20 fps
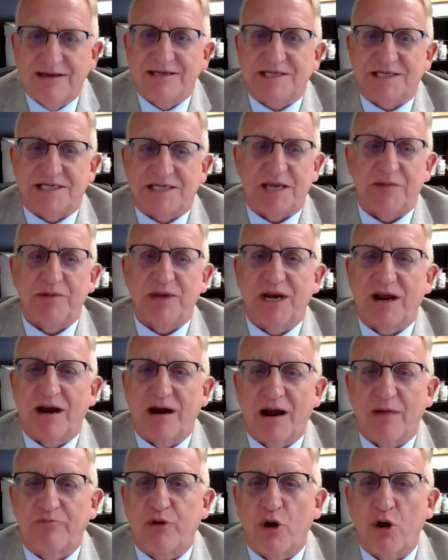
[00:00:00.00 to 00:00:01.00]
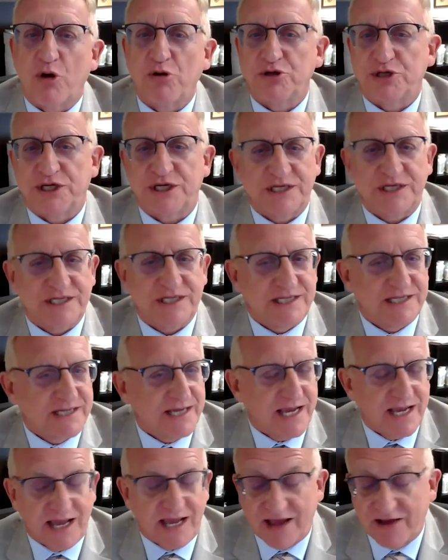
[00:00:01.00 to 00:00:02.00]
similar approaches
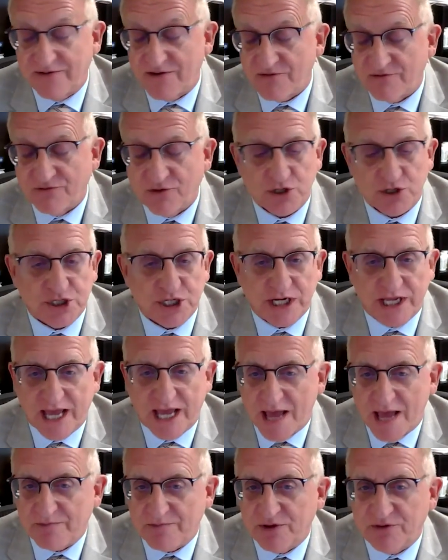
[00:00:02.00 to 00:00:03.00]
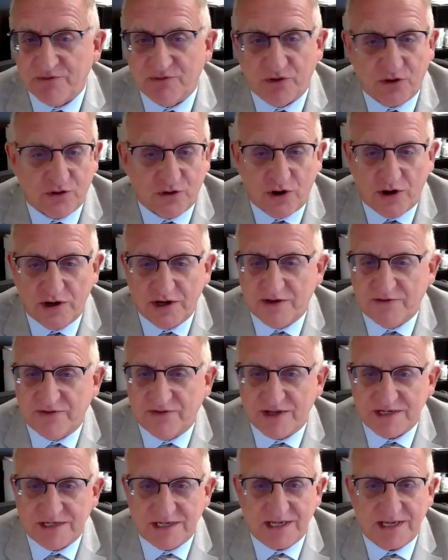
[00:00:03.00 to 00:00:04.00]
have unfortunately happened for chronic
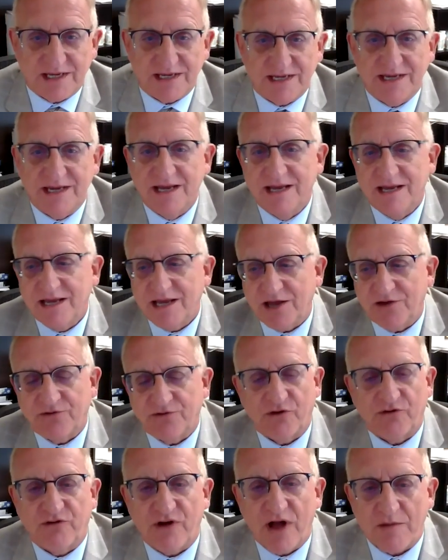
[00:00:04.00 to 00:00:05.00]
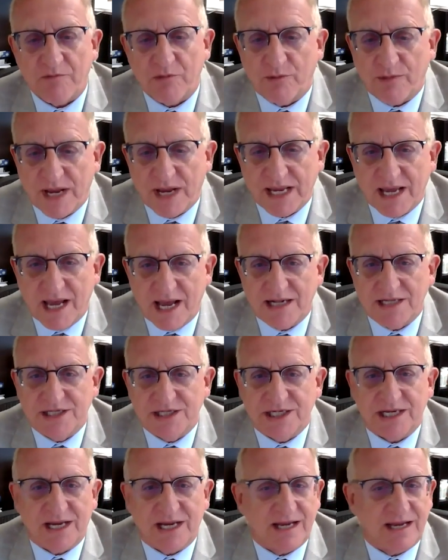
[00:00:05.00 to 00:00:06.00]
fatigue, for
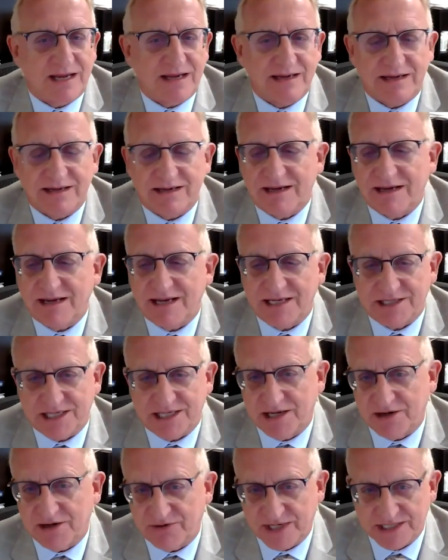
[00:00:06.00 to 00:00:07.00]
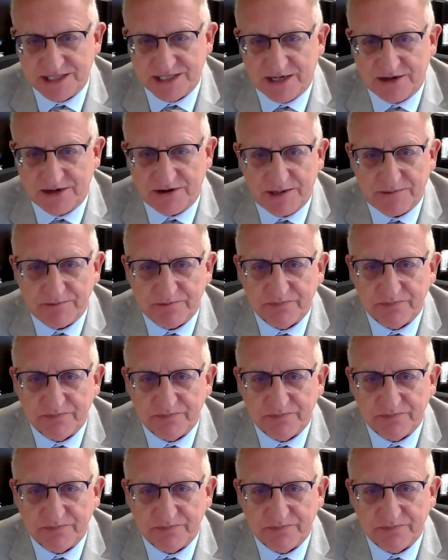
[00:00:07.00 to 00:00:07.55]
fibromyalgia, et cetera, et cetera.